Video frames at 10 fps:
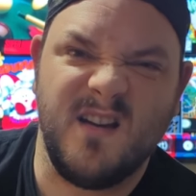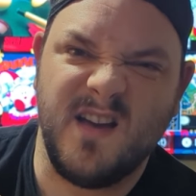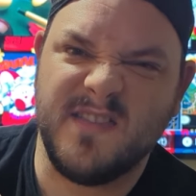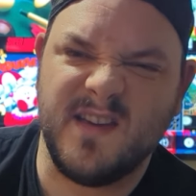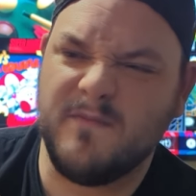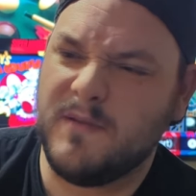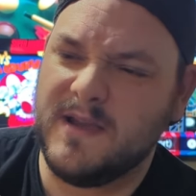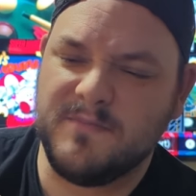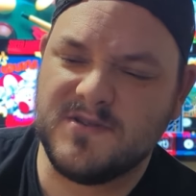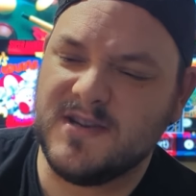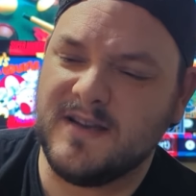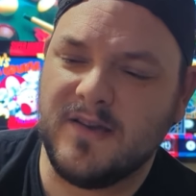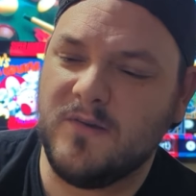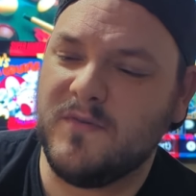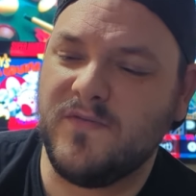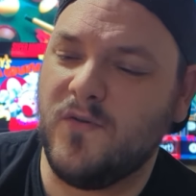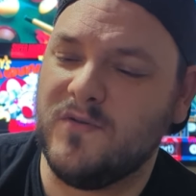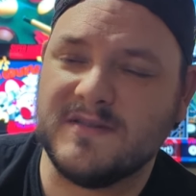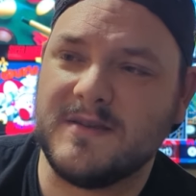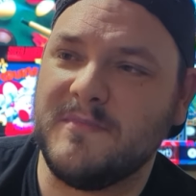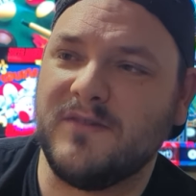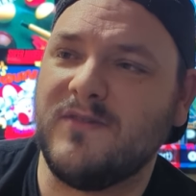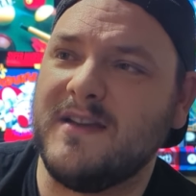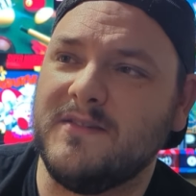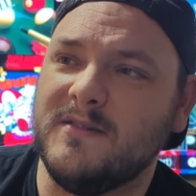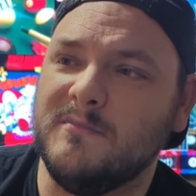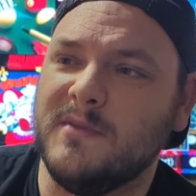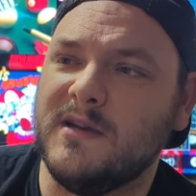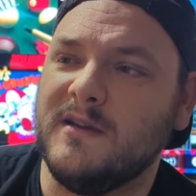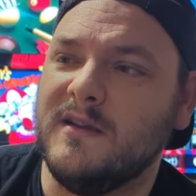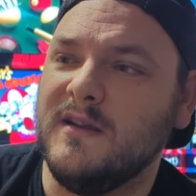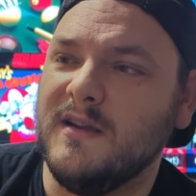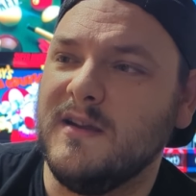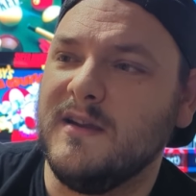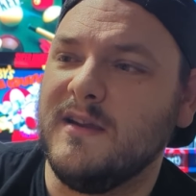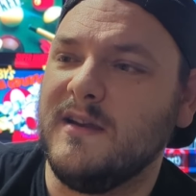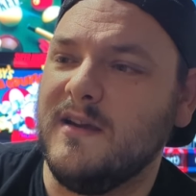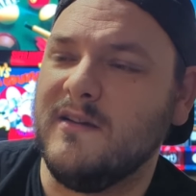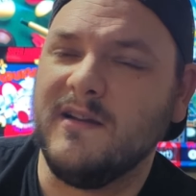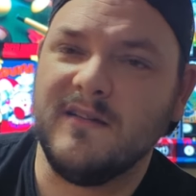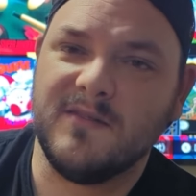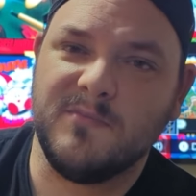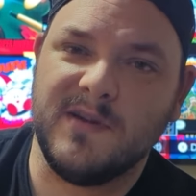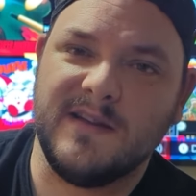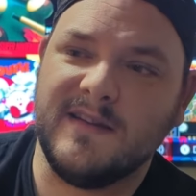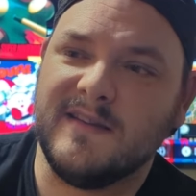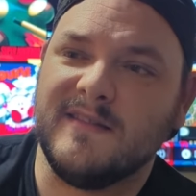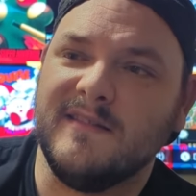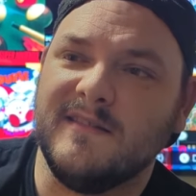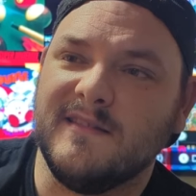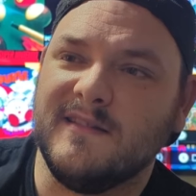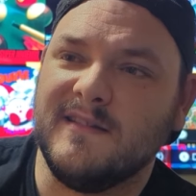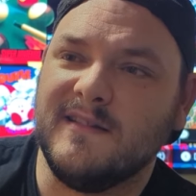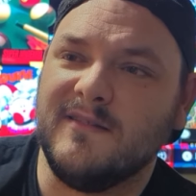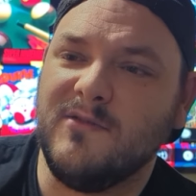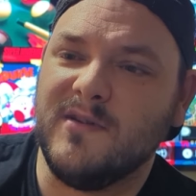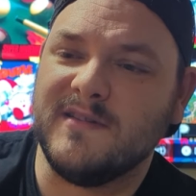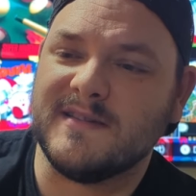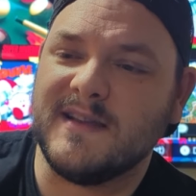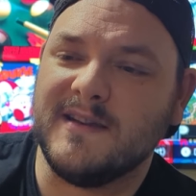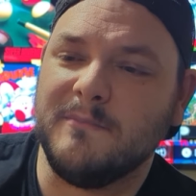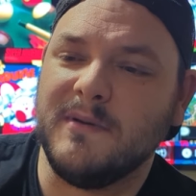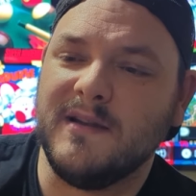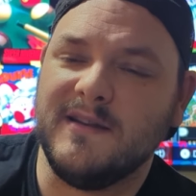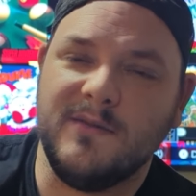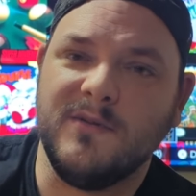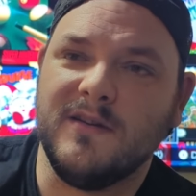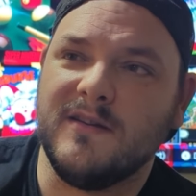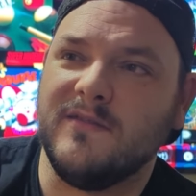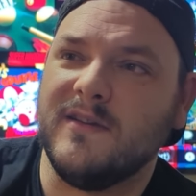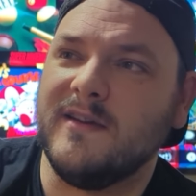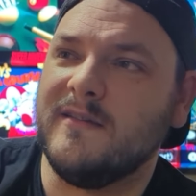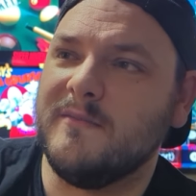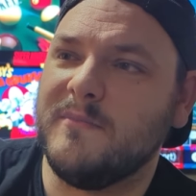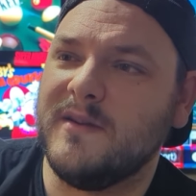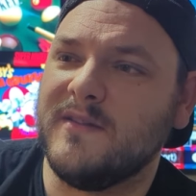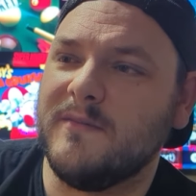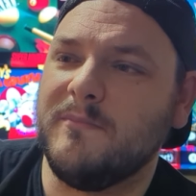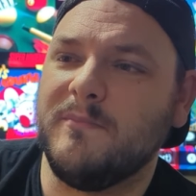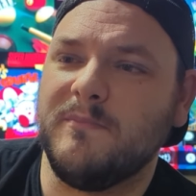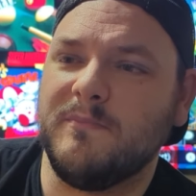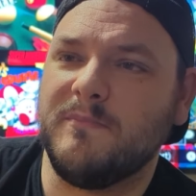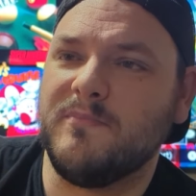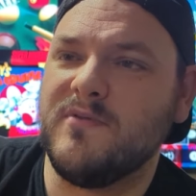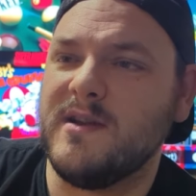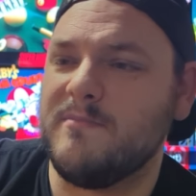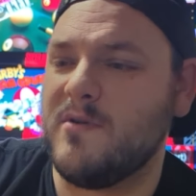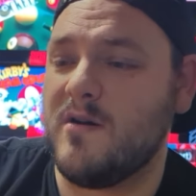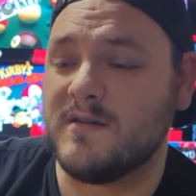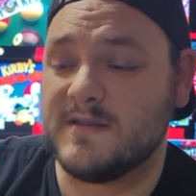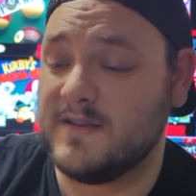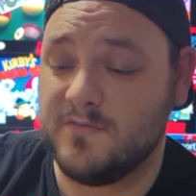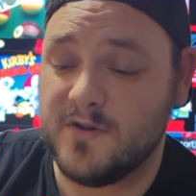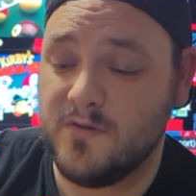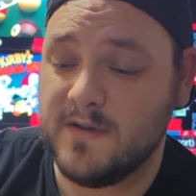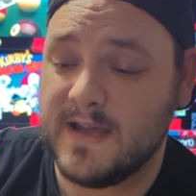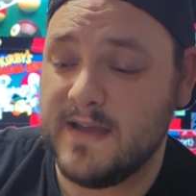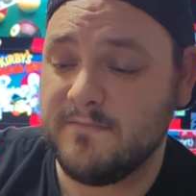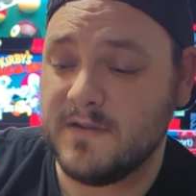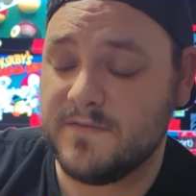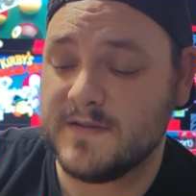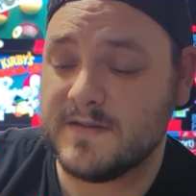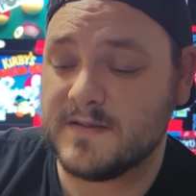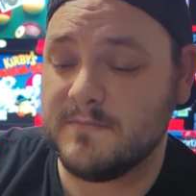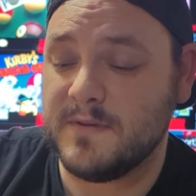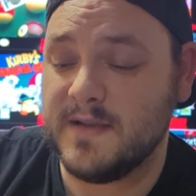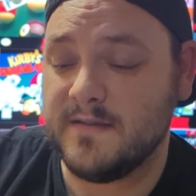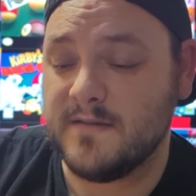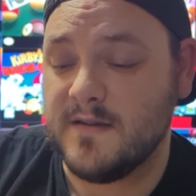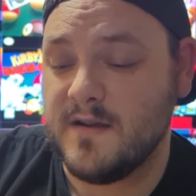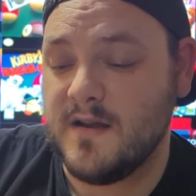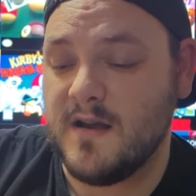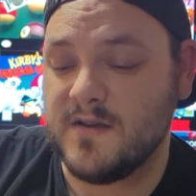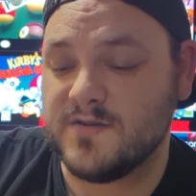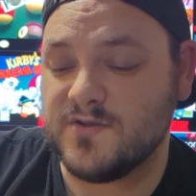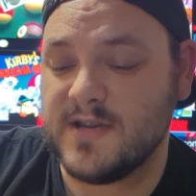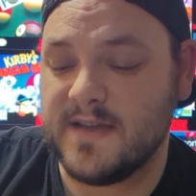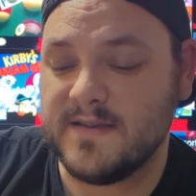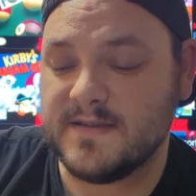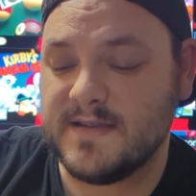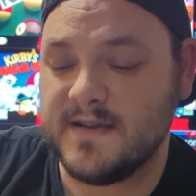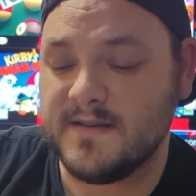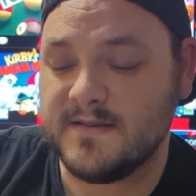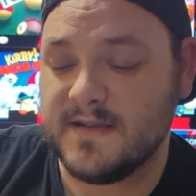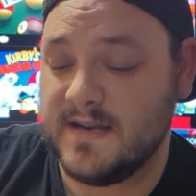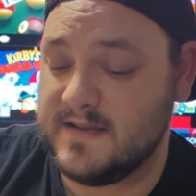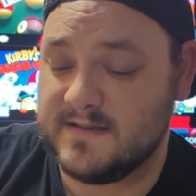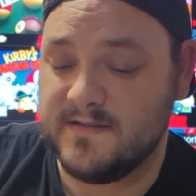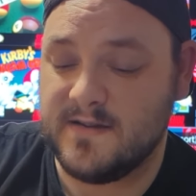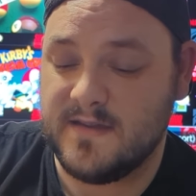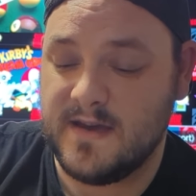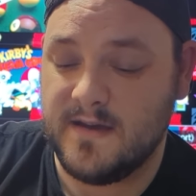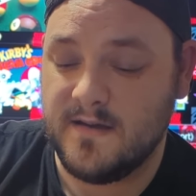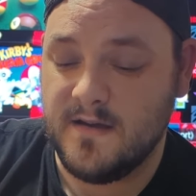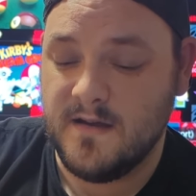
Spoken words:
I think I've played pachinko before on something random, but you know, it looks pretty decent. I won't understand a bloody word of it, but it's a pretty box. I don't know, again, if this is complete. I should check these things. It is, look at that.